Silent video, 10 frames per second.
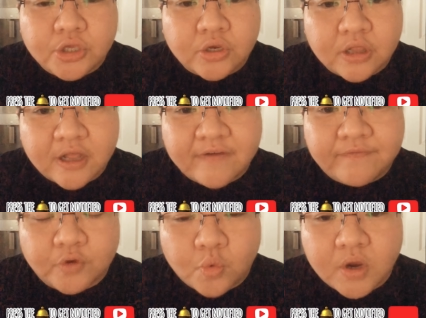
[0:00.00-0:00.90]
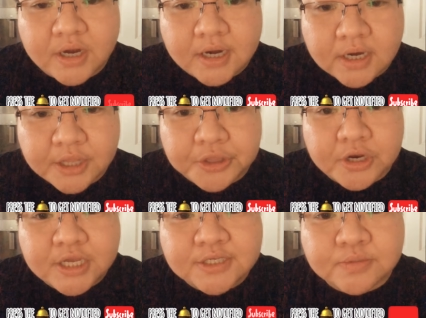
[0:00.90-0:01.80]
Your love for one
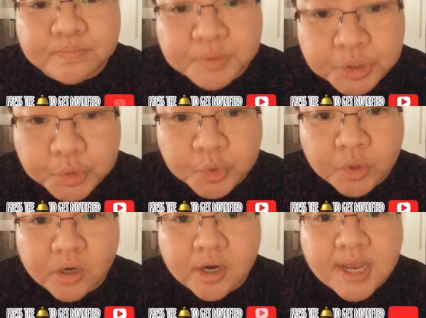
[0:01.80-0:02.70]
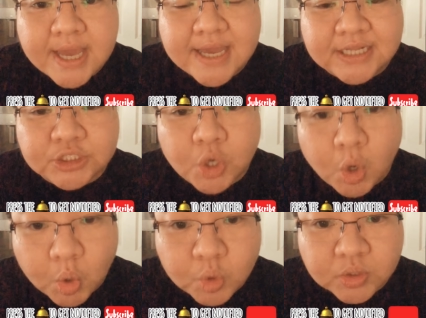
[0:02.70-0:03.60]
another is pure. It's
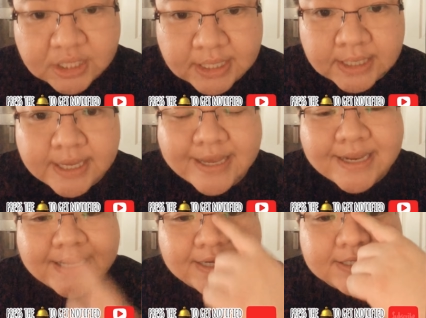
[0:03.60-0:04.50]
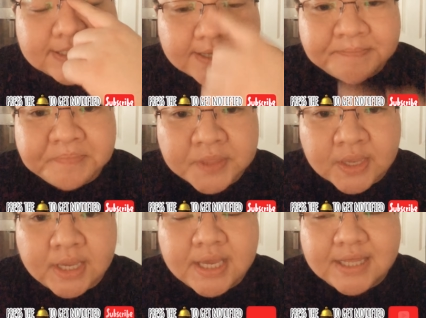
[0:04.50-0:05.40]
holy. It is
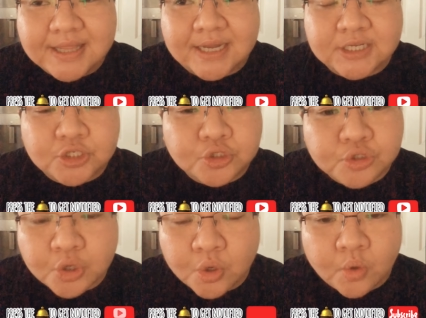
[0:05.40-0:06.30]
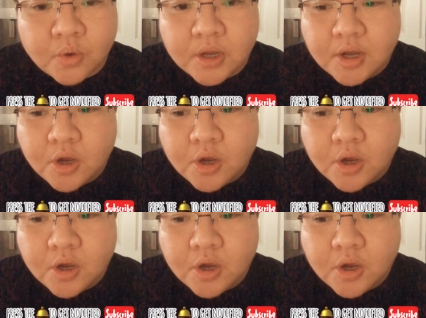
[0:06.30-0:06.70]
something that is so